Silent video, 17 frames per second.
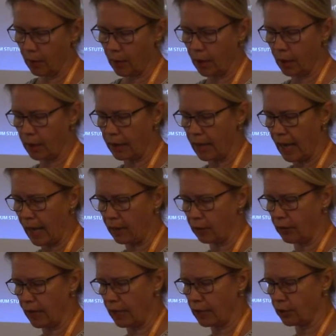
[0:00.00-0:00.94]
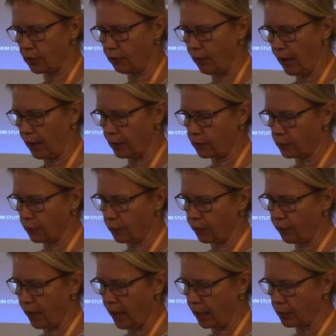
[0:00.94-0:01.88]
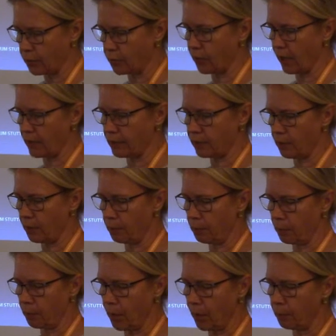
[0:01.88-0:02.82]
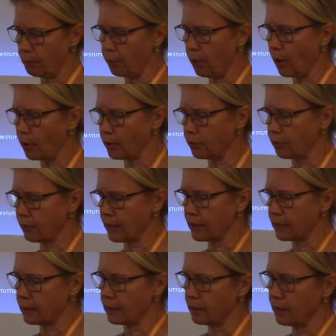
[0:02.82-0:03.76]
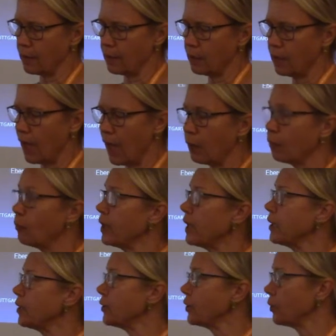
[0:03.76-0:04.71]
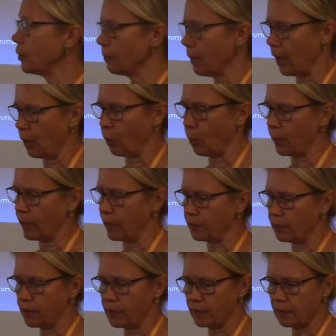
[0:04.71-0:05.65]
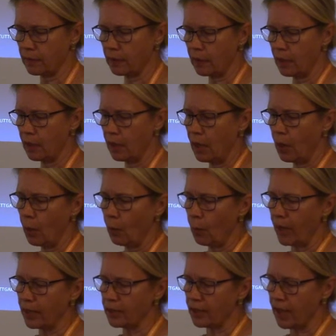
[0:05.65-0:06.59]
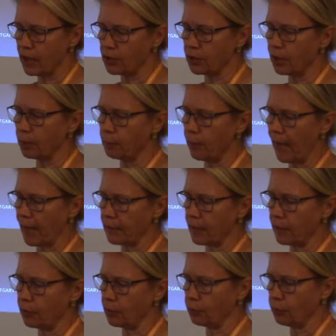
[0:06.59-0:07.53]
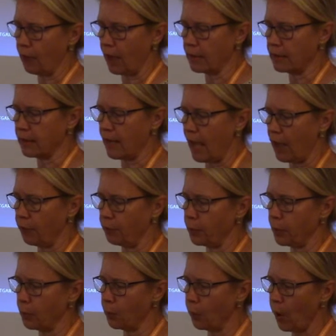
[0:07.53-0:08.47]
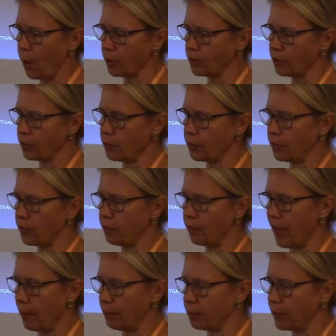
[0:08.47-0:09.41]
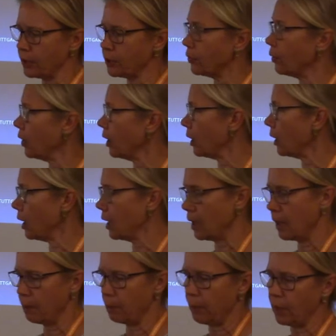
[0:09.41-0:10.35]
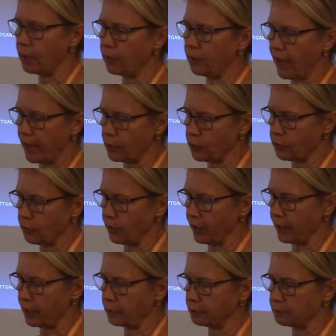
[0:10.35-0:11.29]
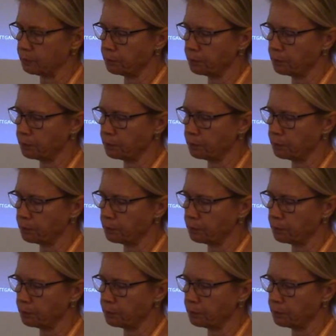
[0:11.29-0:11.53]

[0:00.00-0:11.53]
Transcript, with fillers: early Iron Age finds referred to as embroideries are really sumac weaves, where attentional pattern threads have been worked into the fabric during manufacturing.